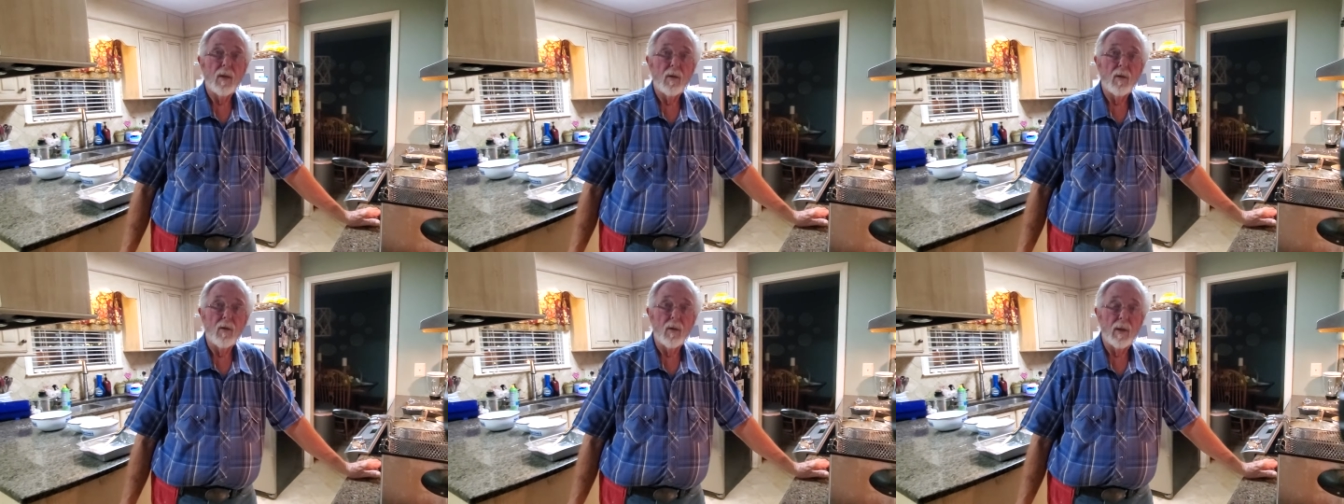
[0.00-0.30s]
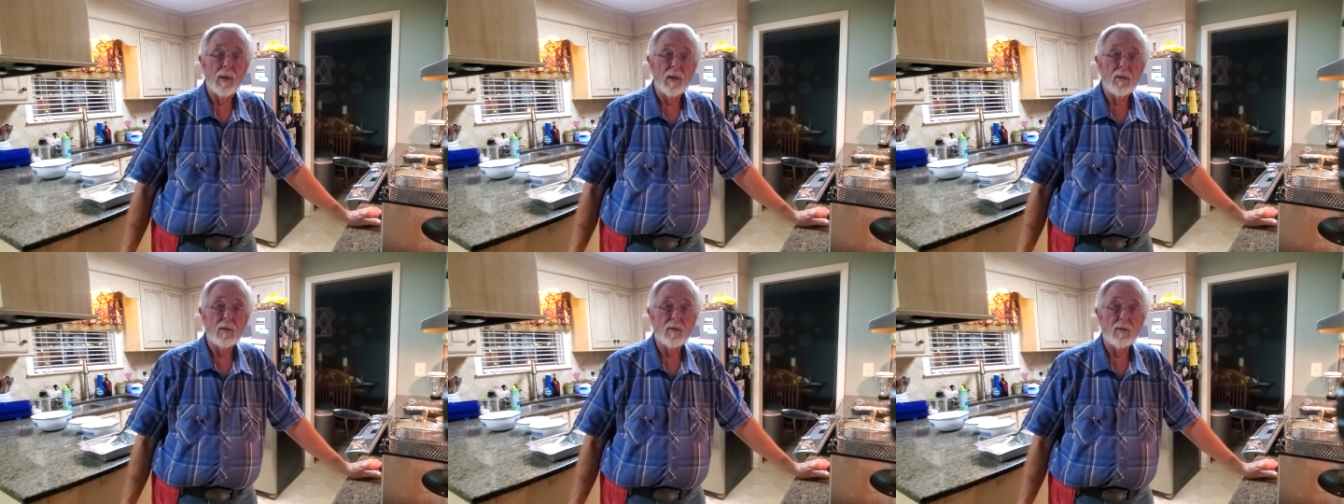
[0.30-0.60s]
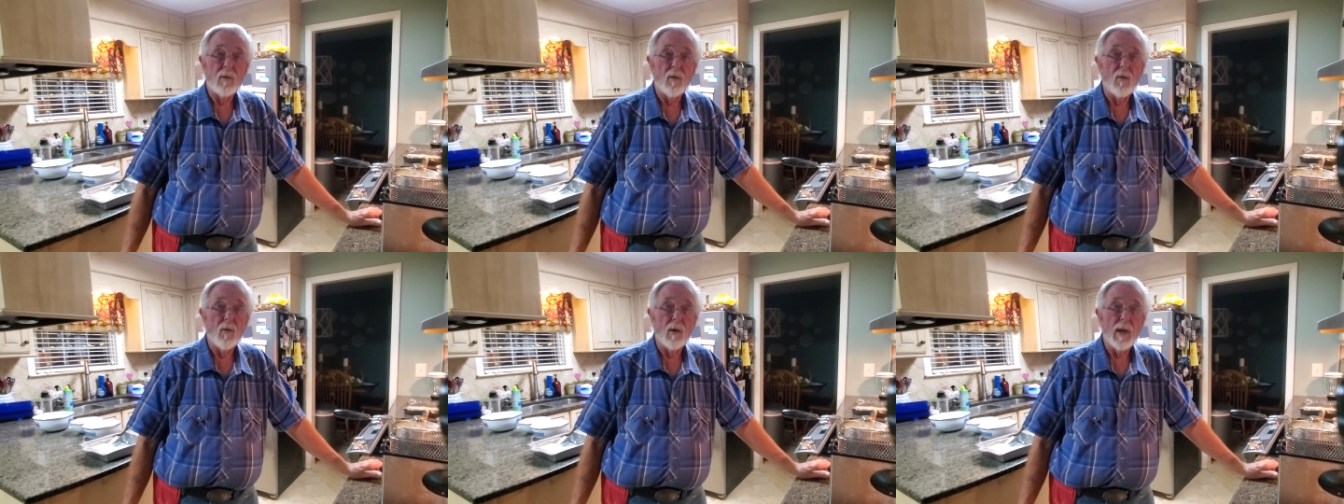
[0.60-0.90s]

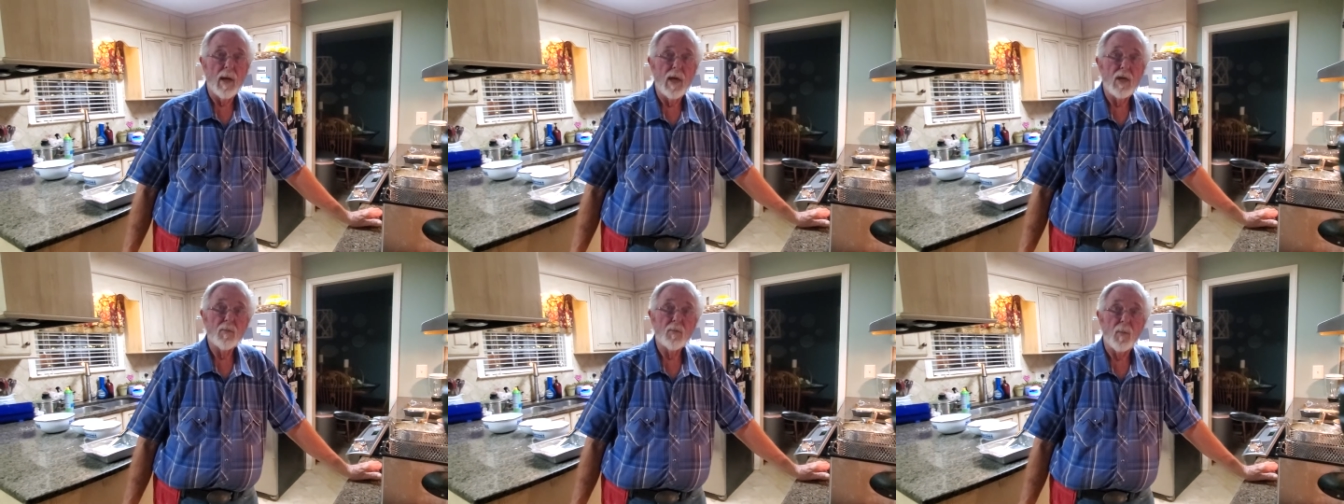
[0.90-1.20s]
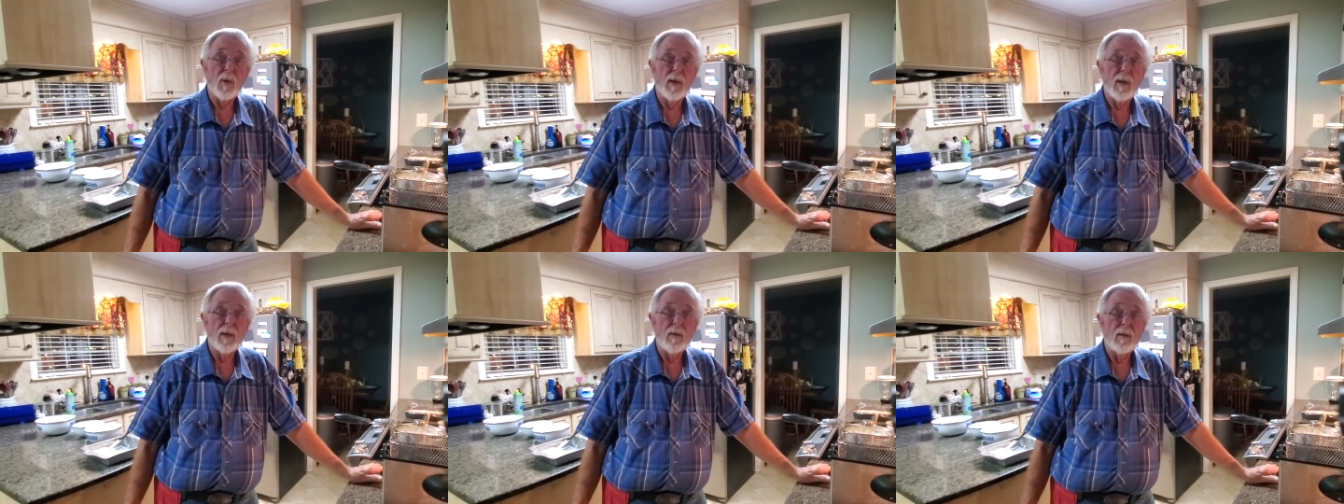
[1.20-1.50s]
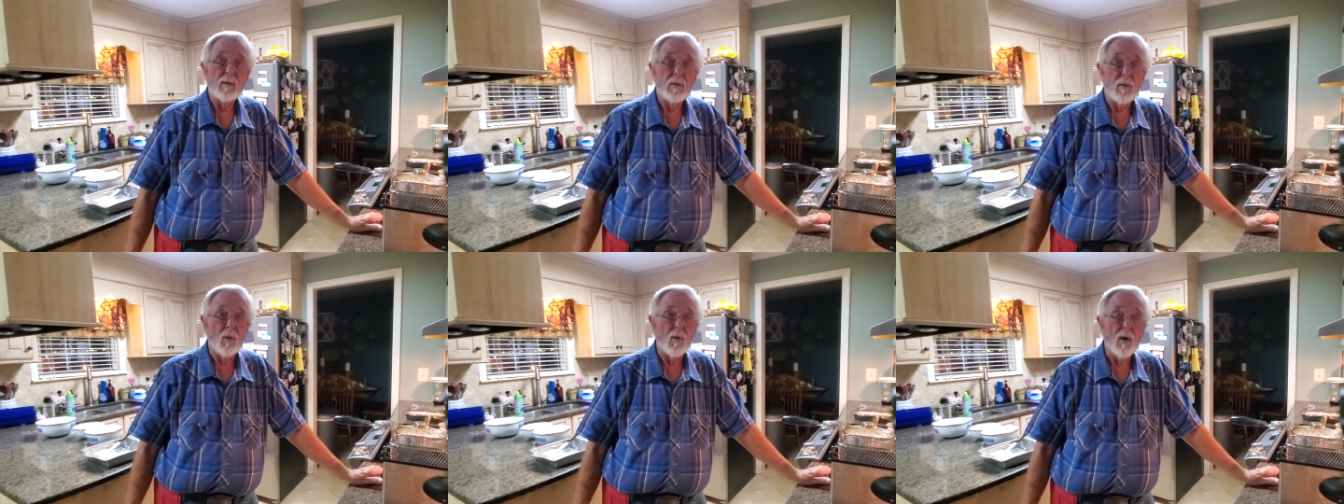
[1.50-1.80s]
grits or hash
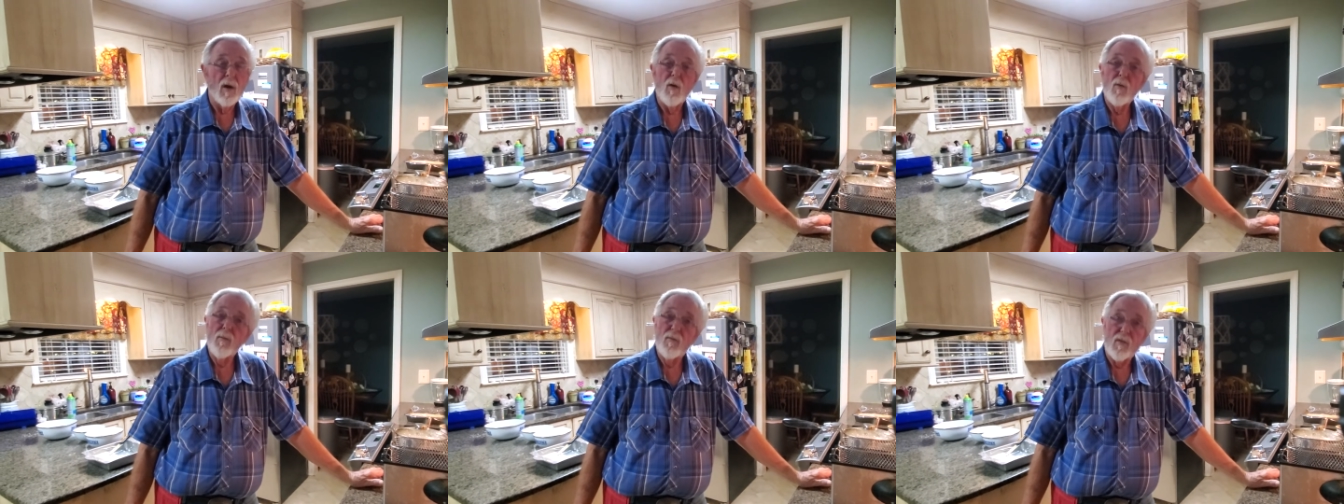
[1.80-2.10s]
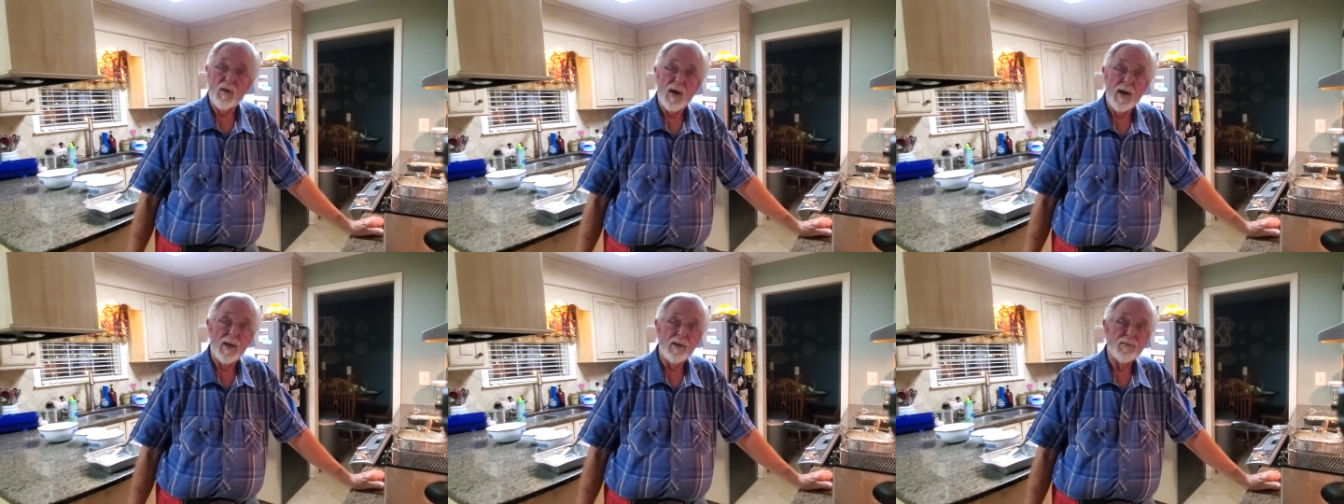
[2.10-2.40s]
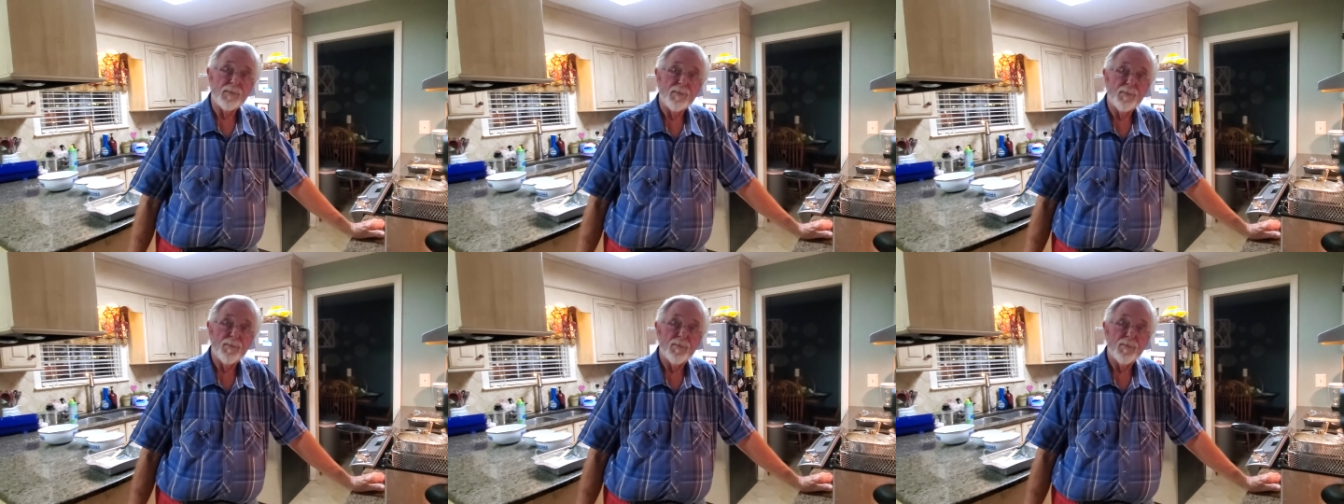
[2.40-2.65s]
browns or home fries.